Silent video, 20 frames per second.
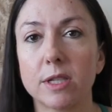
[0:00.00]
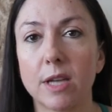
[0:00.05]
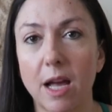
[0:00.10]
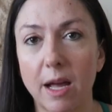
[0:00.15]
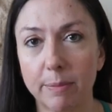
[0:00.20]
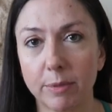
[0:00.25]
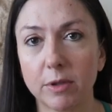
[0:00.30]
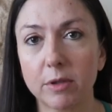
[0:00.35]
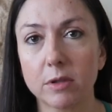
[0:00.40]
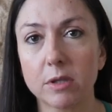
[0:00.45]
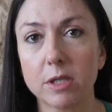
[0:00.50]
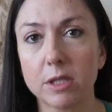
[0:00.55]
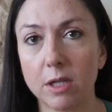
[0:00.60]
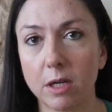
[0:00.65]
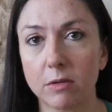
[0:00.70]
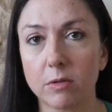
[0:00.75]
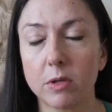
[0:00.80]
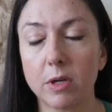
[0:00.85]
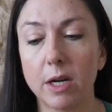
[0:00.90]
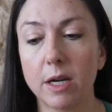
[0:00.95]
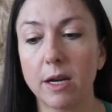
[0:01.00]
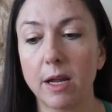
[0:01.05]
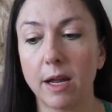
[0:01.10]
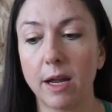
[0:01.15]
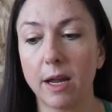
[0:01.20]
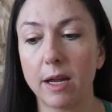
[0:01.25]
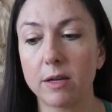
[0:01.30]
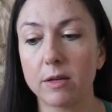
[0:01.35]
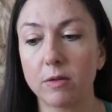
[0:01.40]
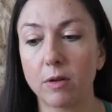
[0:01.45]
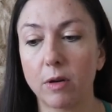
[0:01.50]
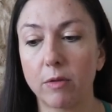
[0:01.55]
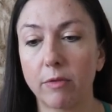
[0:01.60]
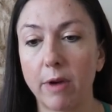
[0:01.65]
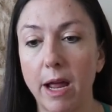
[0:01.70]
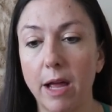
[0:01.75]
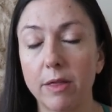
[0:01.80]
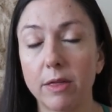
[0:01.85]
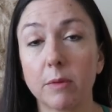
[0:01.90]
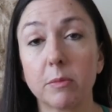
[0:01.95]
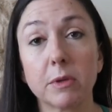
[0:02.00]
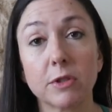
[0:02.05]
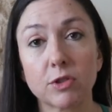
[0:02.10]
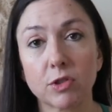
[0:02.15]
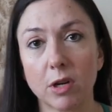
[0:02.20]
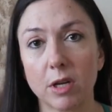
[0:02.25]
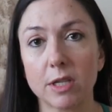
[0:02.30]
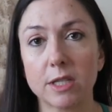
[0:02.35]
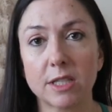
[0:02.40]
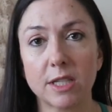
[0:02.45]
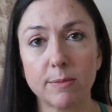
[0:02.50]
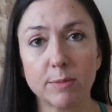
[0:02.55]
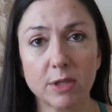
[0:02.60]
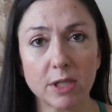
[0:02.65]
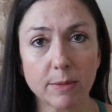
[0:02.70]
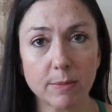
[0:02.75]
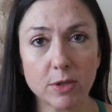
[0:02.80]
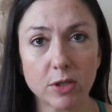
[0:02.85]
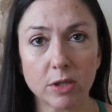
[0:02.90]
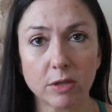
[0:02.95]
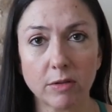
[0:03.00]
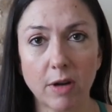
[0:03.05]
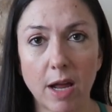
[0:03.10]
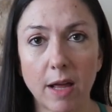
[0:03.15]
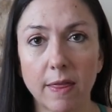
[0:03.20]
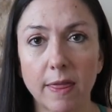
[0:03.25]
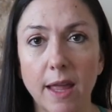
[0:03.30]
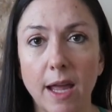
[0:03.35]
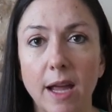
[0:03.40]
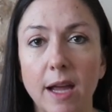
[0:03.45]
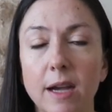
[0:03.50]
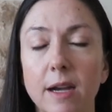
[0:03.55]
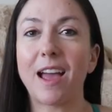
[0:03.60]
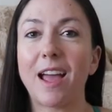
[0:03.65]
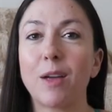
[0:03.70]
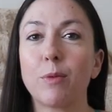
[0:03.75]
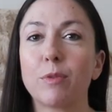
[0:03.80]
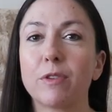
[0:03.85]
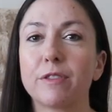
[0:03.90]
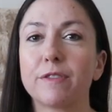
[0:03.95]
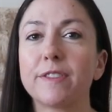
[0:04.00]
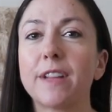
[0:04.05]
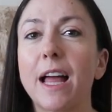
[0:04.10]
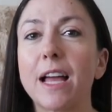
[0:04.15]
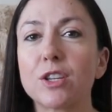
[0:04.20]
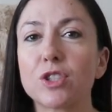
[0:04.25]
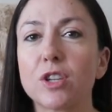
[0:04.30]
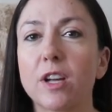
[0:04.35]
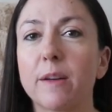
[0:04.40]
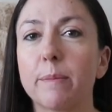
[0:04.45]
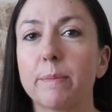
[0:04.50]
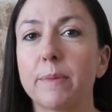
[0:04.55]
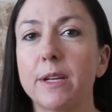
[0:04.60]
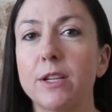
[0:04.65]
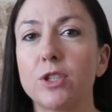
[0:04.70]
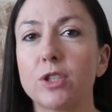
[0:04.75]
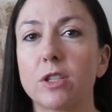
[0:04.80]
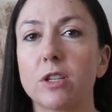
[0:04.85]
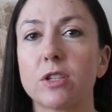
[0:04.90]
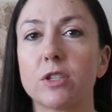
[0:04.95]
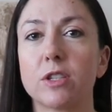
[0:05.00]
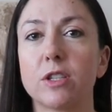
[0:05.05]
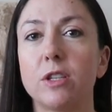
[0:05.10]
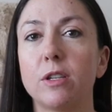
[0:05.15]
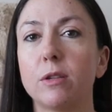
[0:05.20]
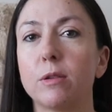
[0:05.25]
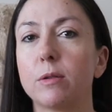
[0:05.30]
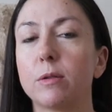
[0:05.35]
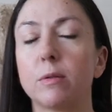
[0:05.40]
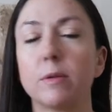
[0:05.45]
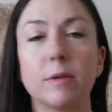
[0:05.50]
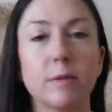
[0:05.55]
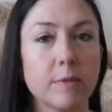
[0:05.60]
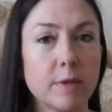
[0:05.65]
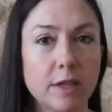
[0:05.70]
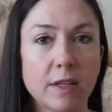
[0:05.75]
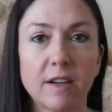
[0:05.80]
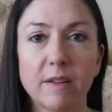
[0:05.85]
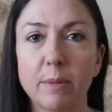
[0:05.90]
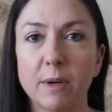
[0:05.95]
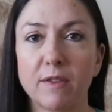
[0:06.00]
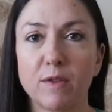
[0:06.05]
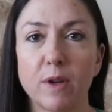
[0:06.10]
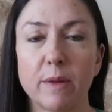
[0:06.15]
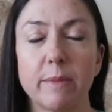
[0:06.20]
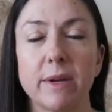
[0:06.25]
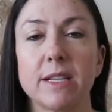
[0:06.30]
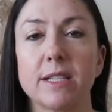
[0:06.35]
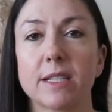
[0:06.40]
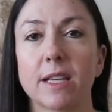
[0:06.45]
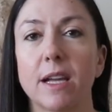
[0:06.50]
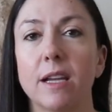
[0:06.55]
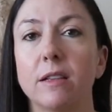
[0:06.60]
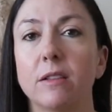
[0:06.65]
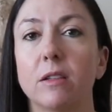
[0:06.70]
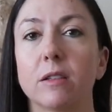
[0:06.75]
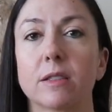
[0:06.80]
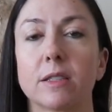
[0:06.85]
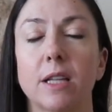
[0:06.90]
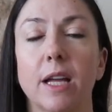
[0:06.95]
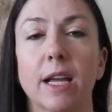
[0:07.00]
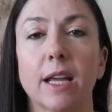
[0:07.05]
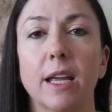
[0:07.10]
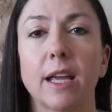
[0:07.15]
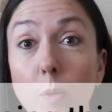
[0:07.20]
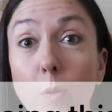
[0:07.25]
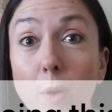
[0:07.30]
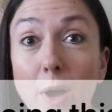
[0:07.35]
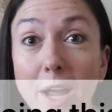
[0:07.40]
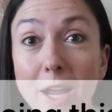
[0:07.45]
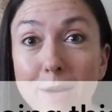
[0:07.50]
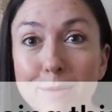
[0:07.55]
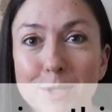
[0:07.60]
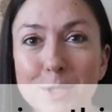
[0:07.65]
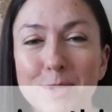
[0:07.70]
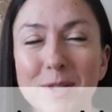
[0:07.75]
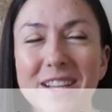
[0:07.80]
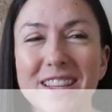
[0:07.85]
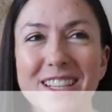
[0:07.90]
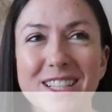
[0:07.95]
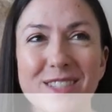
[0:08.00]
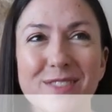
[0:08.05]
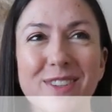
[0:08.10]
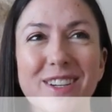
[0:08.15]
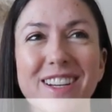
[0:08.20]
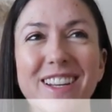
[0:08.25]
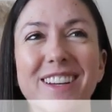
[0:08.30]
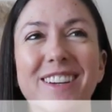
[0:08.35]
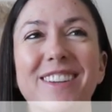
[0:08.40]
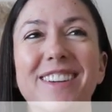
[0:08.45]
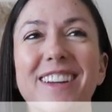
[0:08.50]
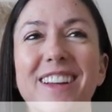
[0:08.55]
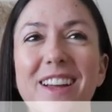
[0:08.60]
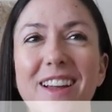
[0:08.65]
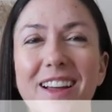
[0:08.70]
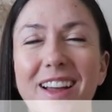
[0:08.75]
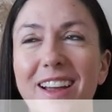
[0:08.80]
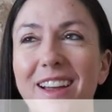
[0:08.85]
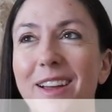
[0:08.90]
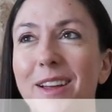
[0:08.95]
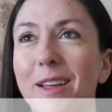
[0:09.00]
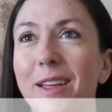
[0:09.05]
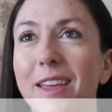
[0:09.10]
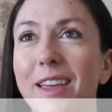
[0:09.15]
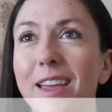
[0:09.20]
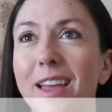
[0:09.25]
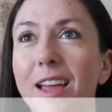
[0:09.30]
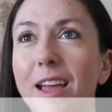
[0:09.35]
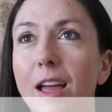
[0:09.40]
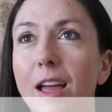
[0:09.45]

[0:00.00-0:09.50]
topical steroid and around the withdrawal symptoms around that. I will flash up pictures too, a little bit of what my skin looked like, why I'm doing this video. I